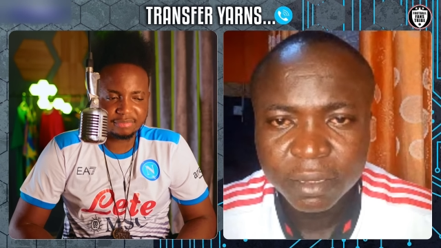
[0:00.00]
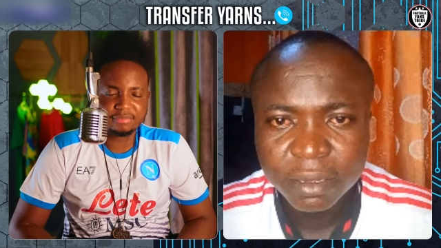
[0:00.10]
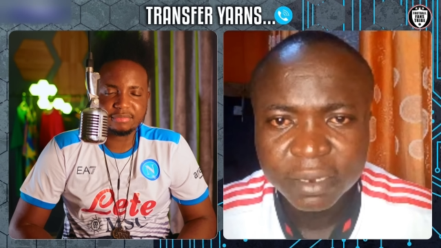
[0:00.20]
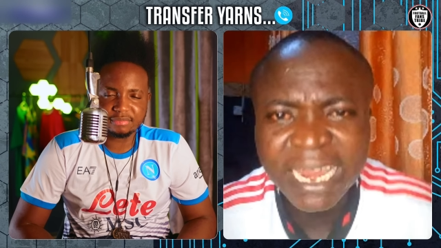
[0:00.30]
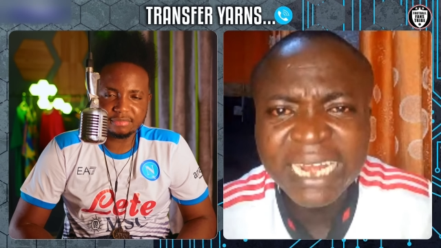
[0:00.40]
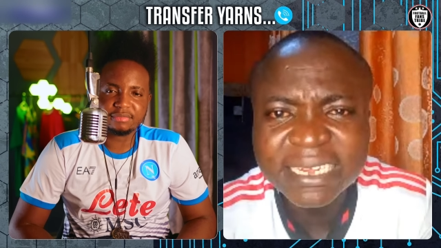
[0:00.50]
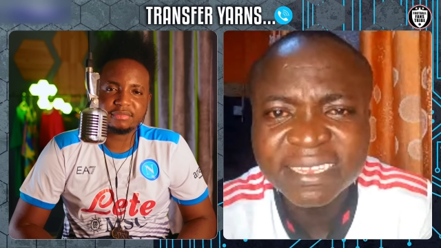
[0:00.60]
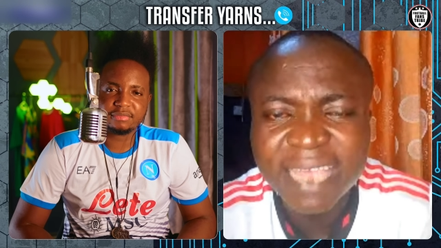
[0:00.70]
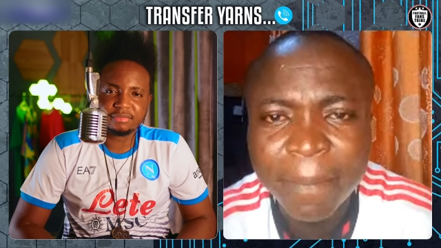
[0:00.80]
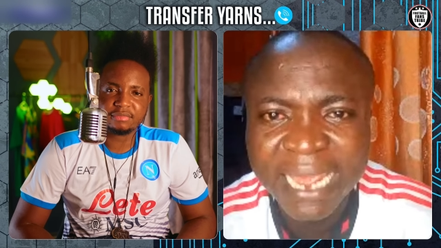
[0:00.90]
Speaker 1: That is
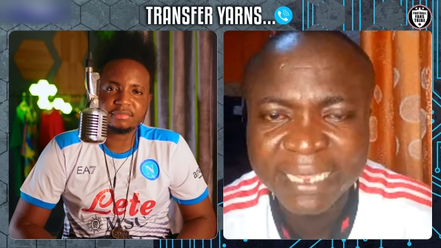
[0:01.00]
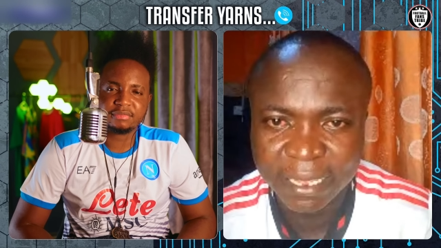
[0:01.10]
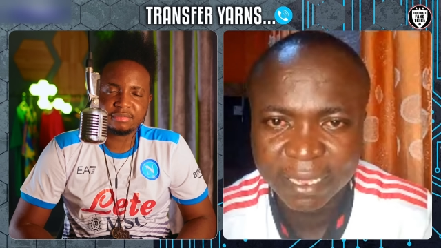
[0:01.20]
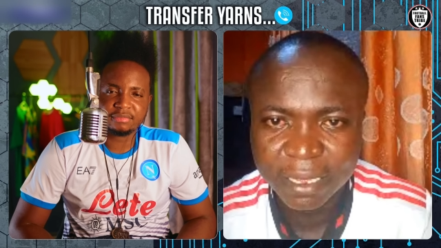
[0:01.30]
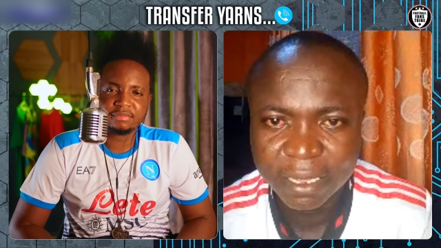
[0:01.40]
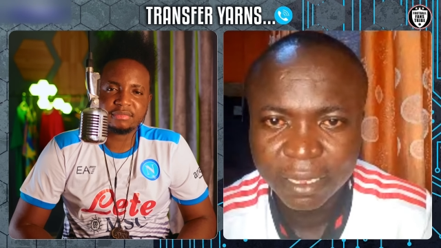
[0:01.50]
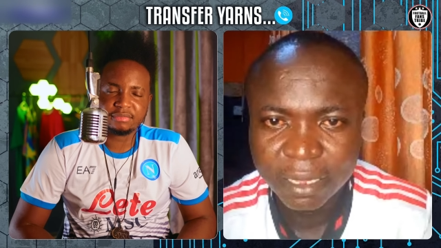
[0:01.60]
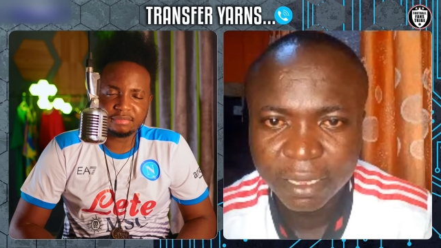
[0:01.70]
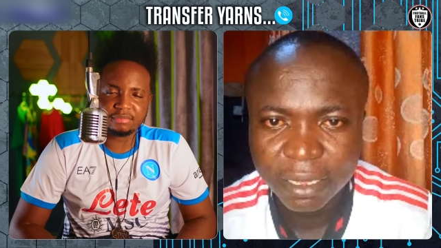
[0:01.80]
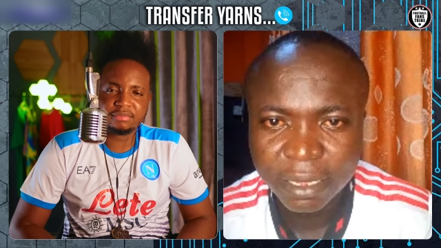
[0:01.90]
stability.
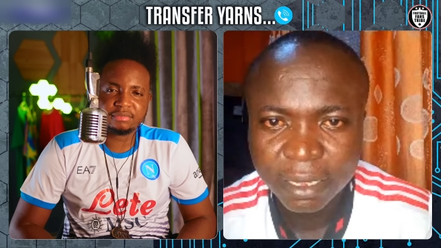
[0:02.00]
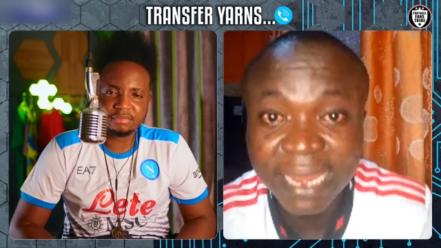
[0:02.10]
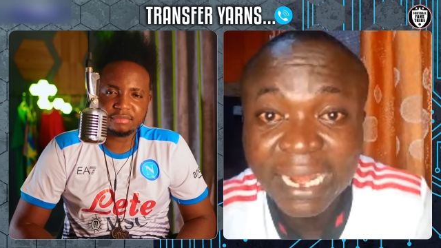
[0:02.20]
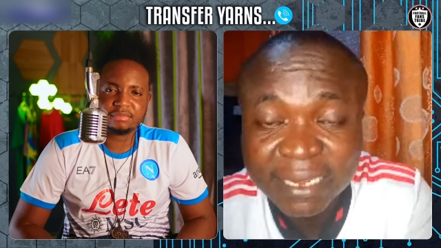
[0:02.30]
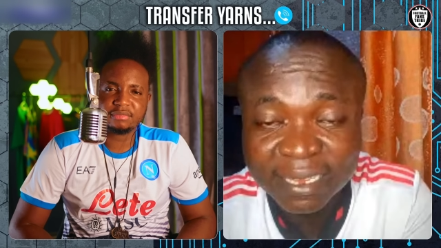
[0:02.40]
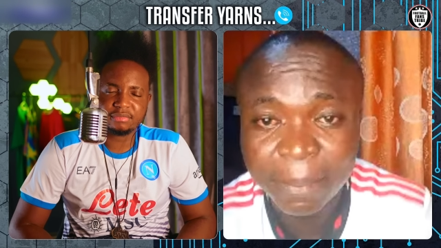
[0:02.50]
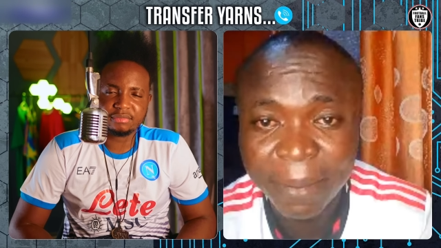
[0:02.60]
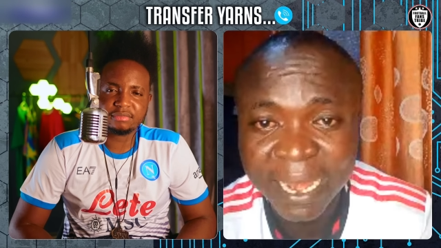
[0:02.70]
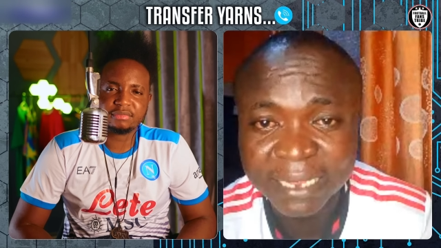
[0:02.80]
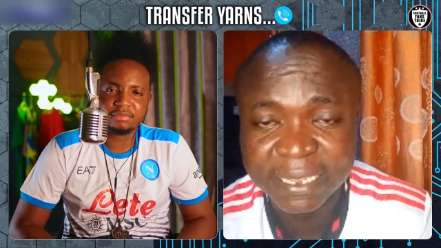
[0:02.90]
Mm-hmm. That is
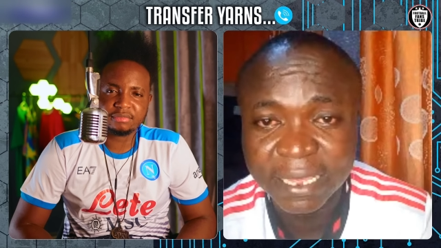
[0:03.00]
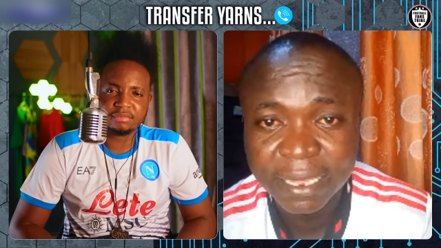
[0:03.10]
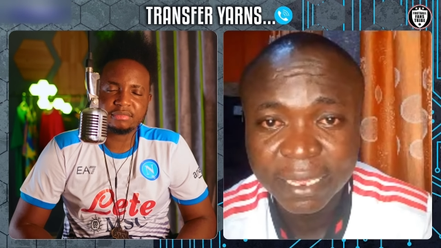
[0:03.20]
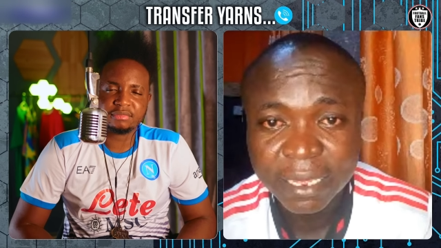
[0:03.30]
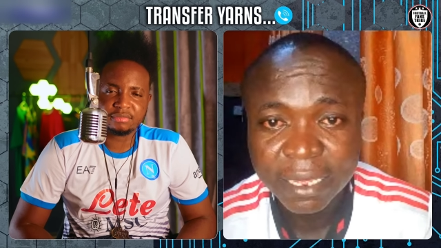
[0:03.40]
stability.